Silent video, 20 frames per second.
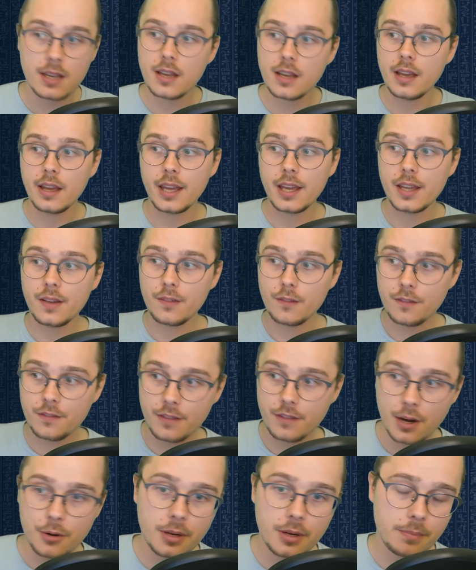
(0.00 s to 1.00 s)
a
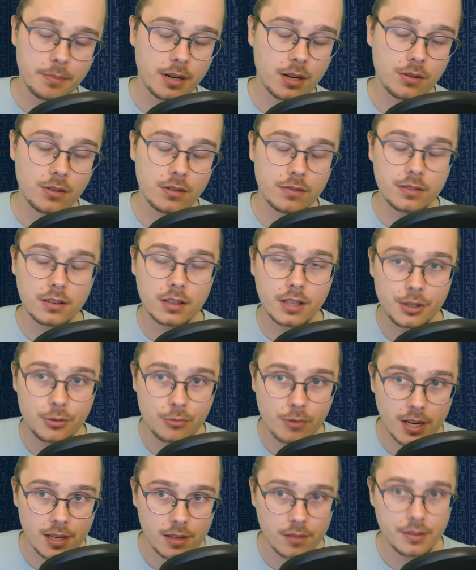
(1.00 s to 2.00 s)
very powerful and
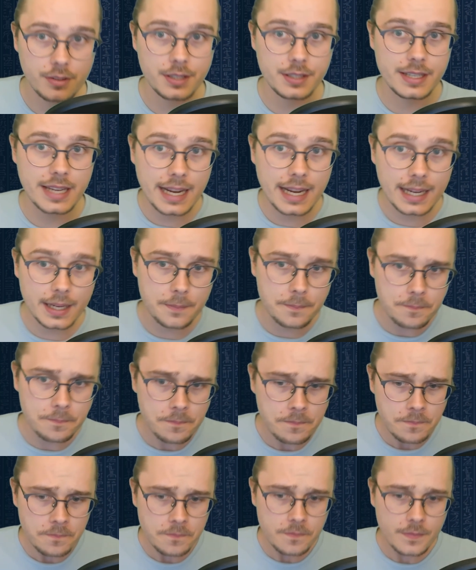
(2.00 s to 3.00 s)
relevant deck.
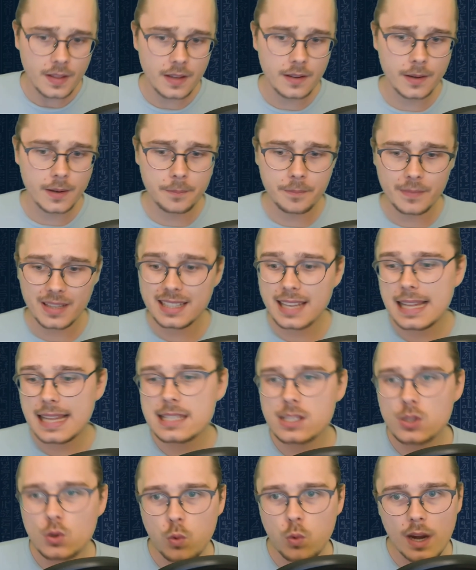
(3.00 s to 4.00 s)
It
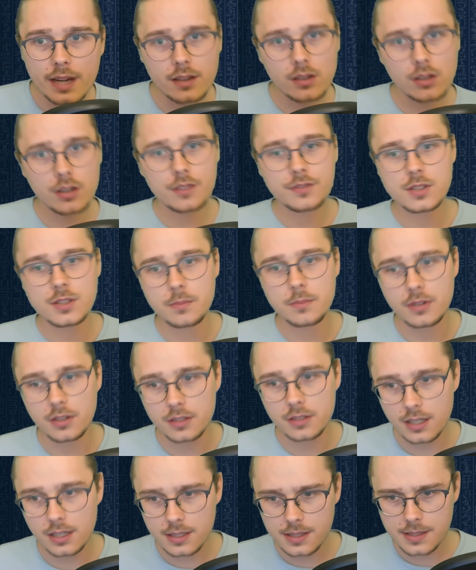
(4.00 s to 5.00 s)
gets quite a lot of
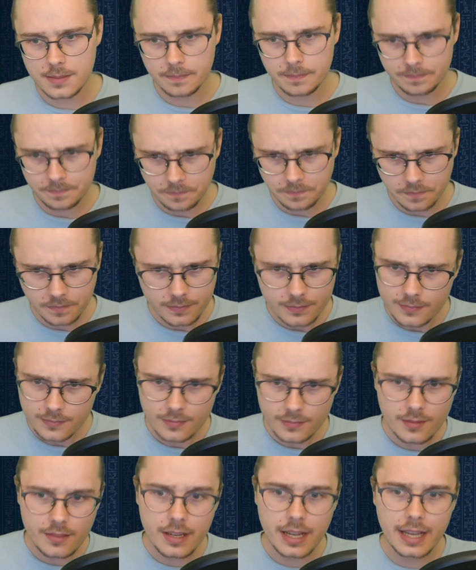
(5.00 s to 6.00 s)
support cards,
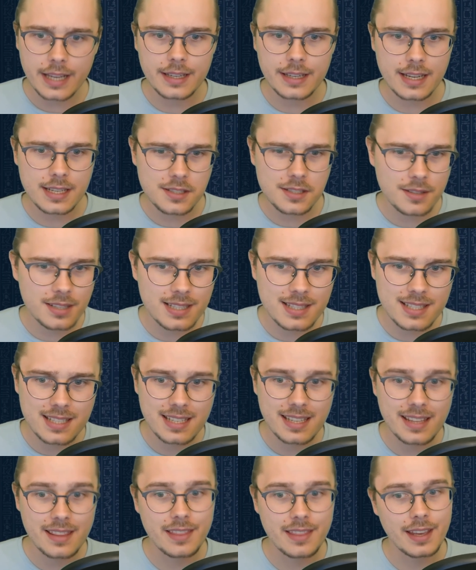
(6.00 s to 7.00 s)
and as you can
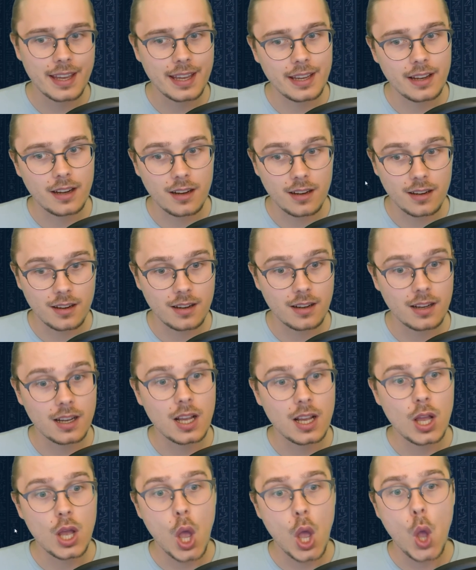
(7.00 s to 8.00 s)
see they are
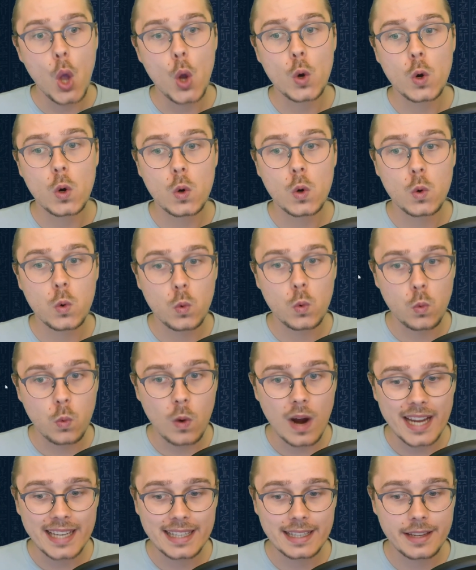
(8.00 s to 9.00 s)

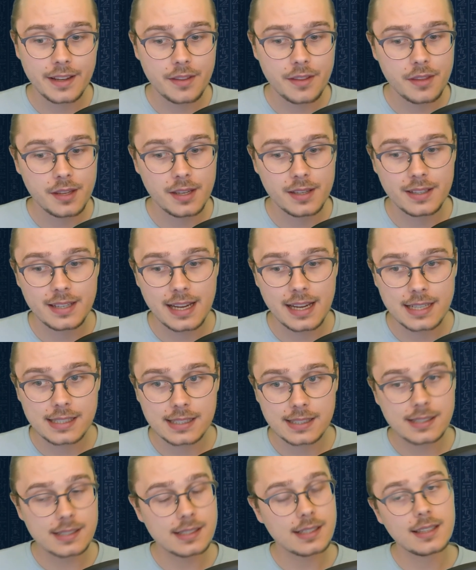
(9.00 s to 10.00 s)
quite lengthy in
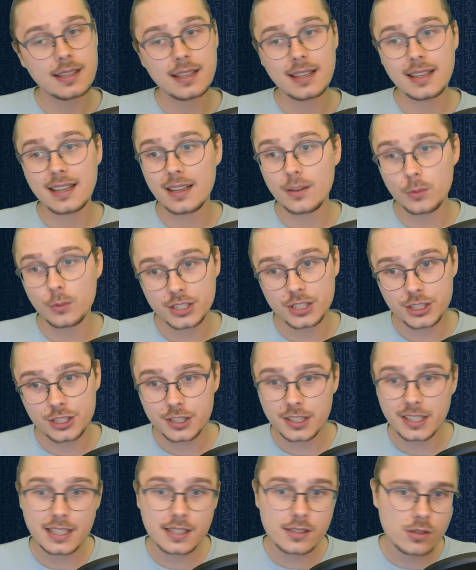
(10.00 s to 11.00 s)
text,
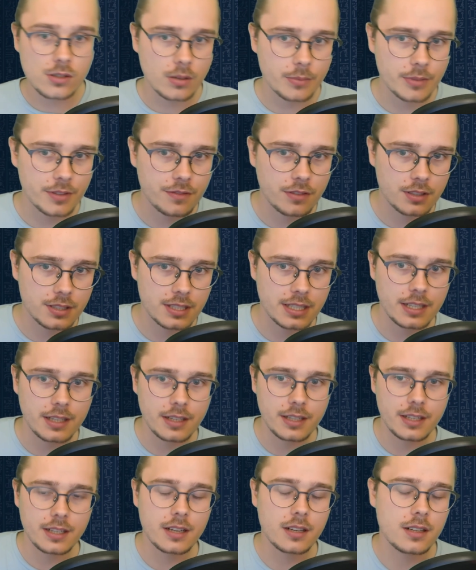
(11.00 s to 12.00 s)
which is common for
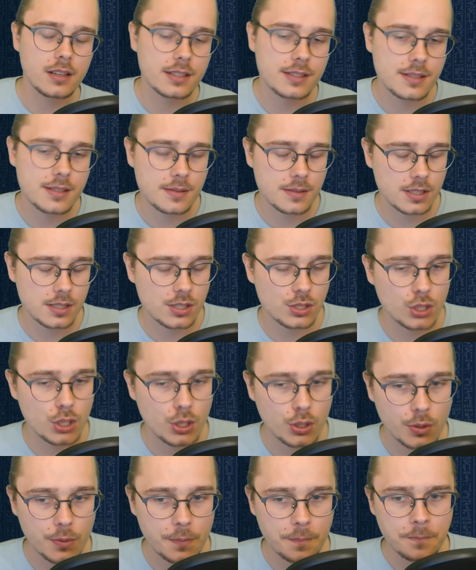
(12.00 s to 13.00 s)
DDD cards. So